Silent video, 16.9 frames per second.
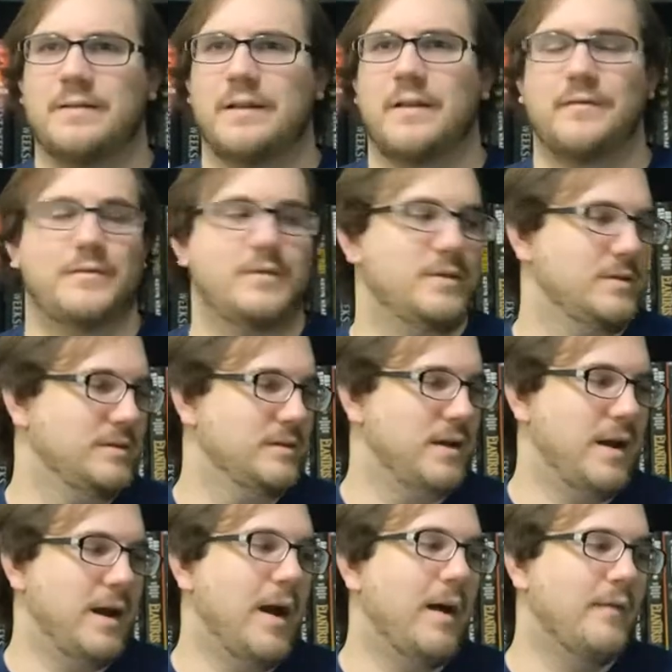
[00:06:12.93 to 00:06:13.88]
loved
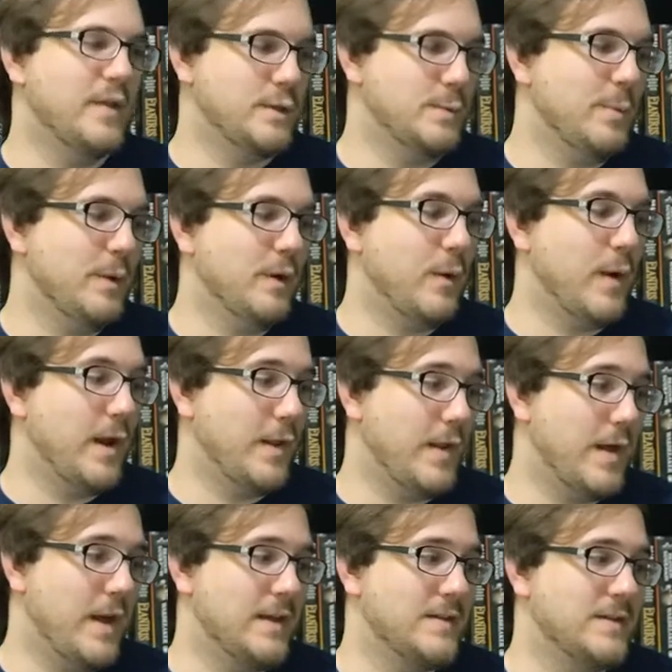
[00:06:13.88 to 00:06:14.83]
this book quite a
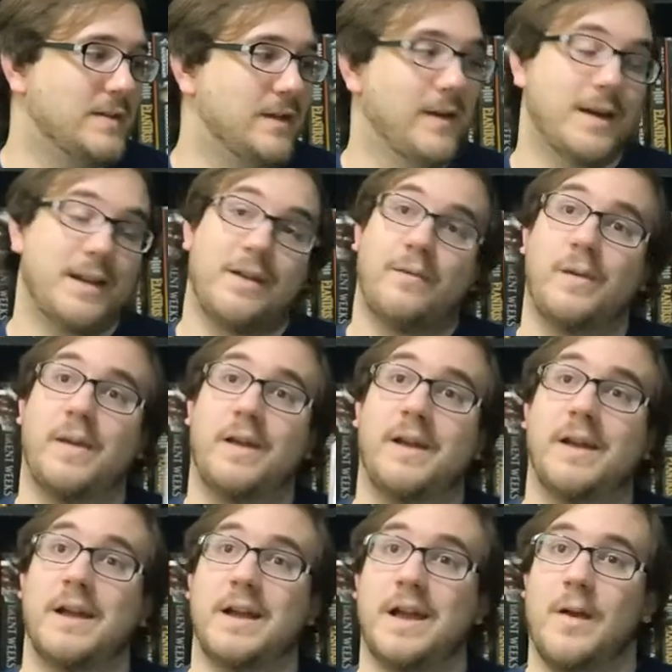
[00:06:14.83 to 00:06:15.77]
lot. And so I
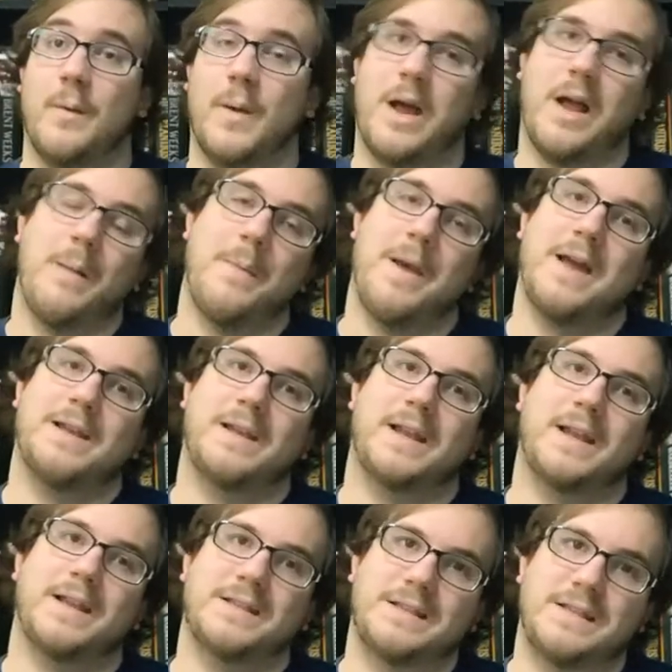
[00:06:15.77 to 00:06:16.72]
definitely recommend.
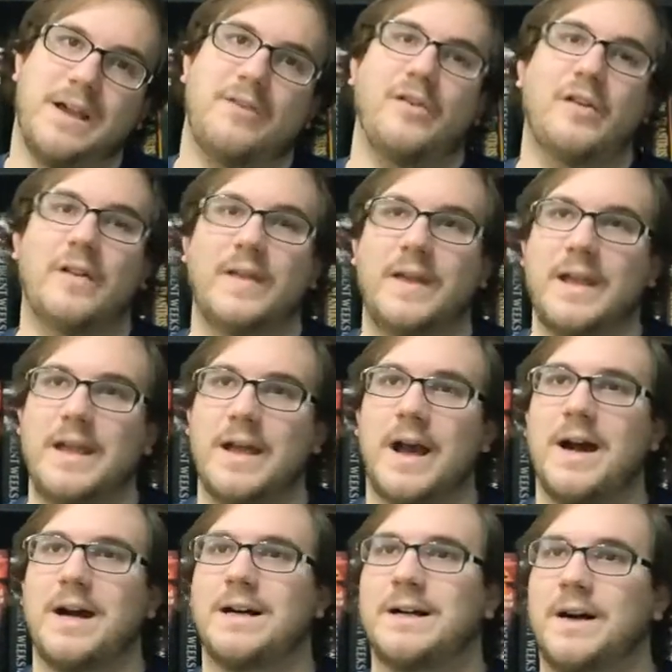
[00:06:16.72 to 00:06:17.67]
It is definitely
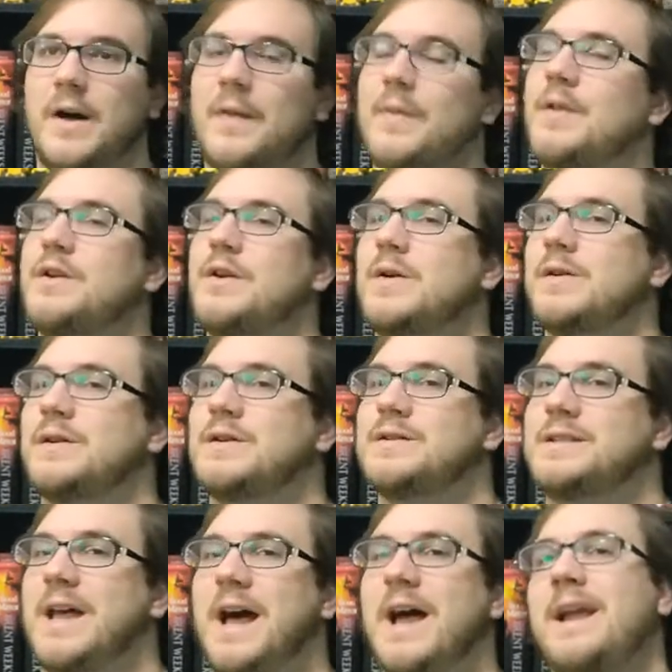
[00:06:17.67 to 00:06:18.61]
on the
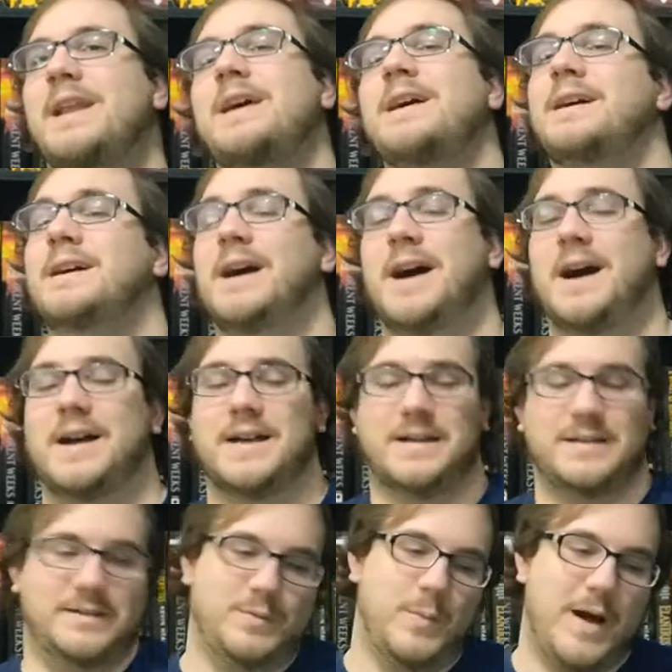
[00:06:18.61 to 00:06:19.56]
darker side
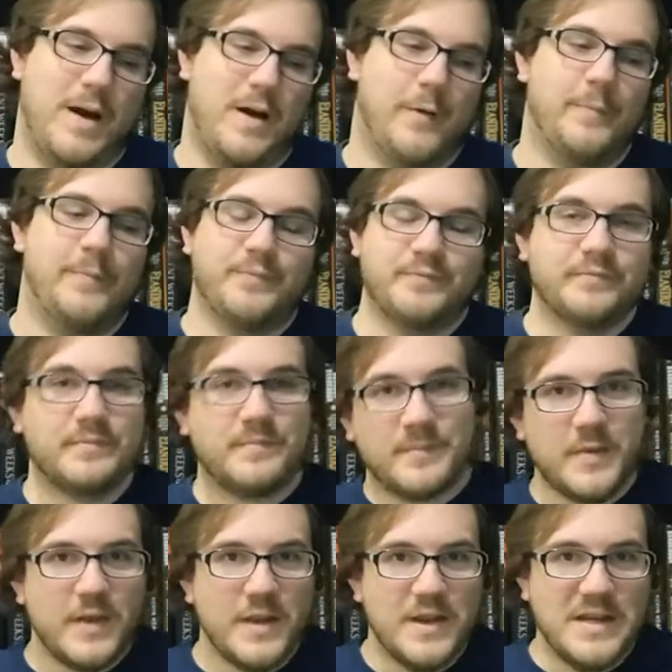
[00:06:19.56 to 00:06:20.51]
as well.
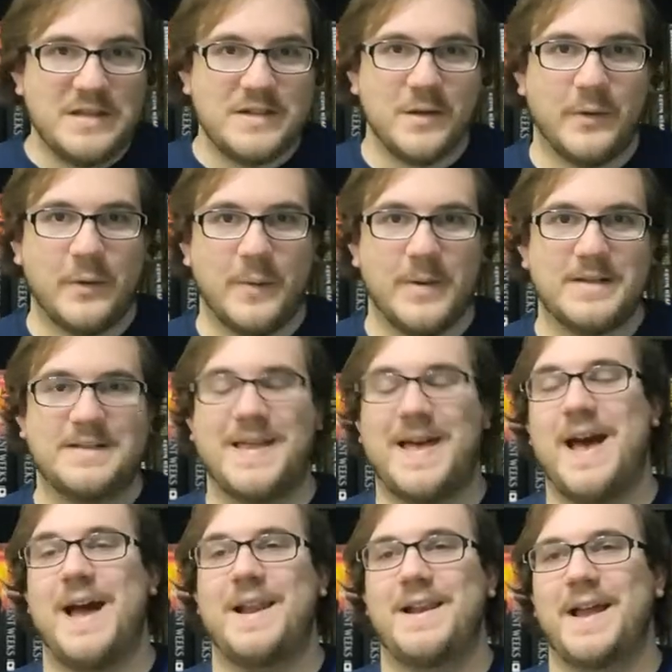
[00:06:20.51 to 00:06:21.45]
So there is
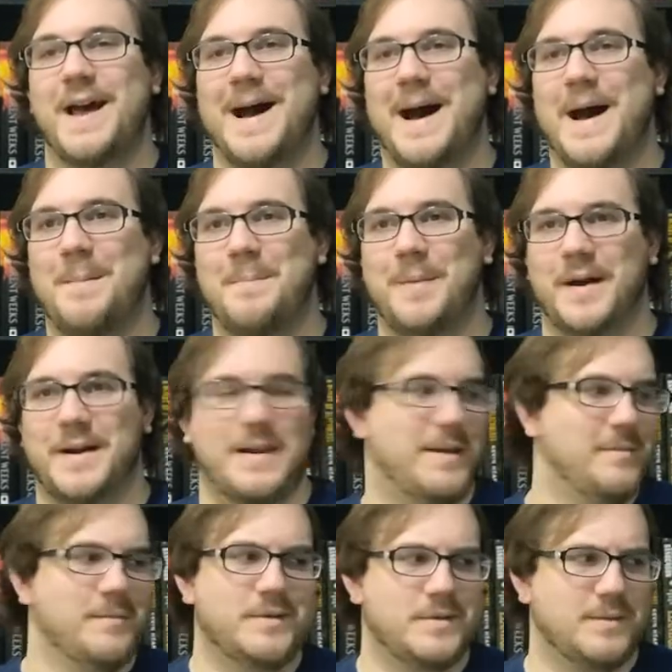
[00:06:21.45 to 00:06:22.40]
that, but
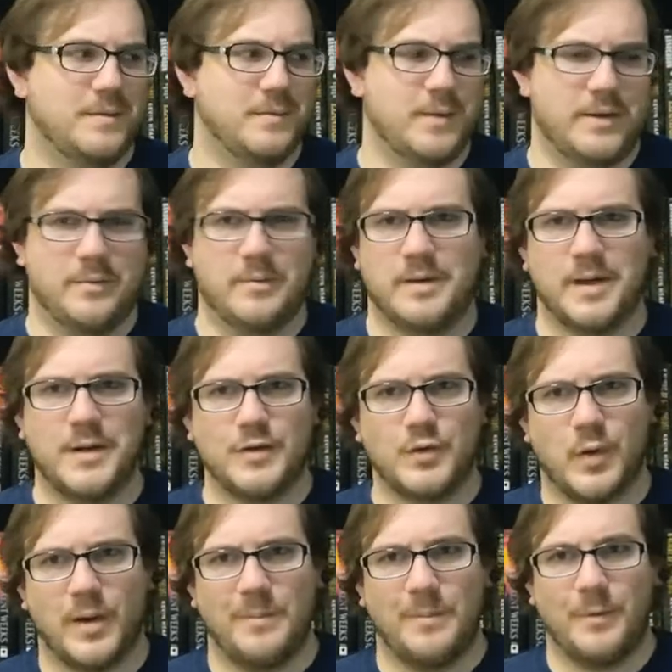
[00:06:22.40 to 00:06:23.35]
it was really, really
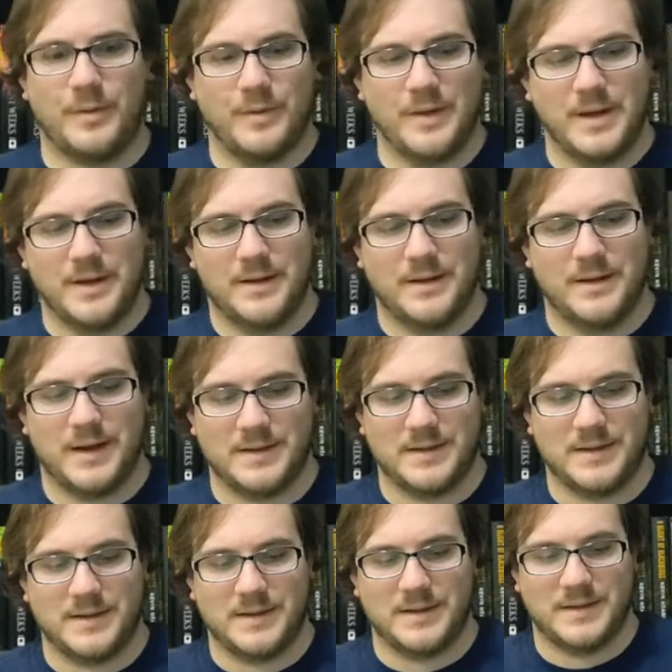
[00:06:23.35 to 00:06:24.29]
enjoyable
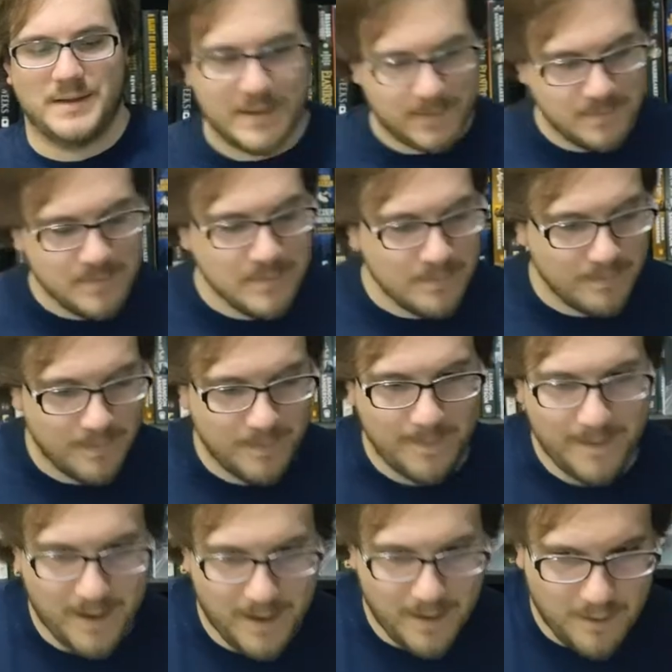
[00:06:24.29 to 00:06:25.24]
series.
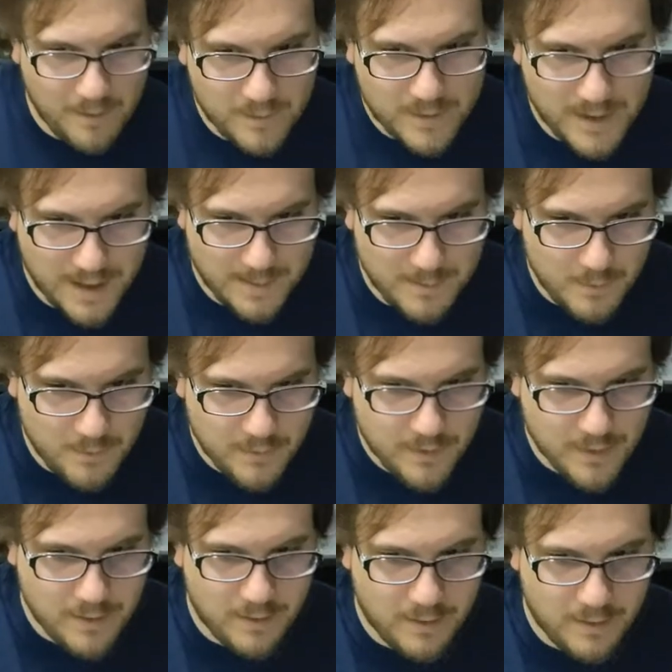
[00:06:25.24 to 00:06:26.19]
Okay,
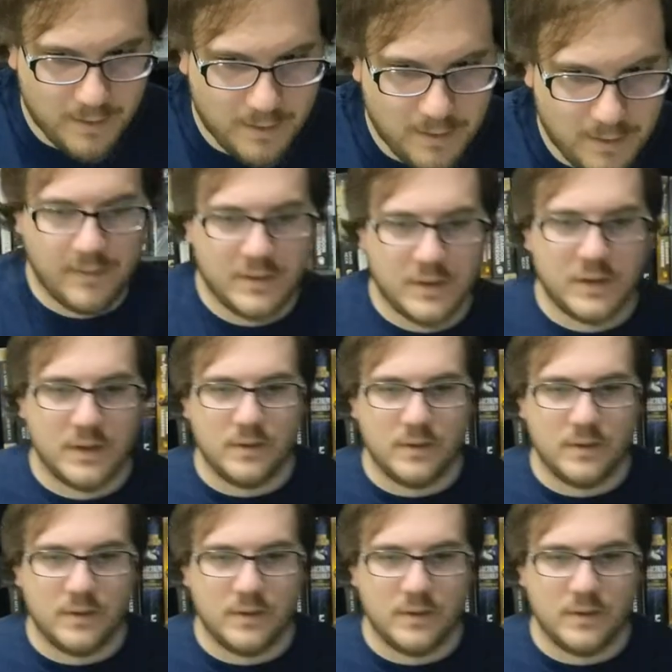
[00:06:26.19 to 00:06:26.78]
moving on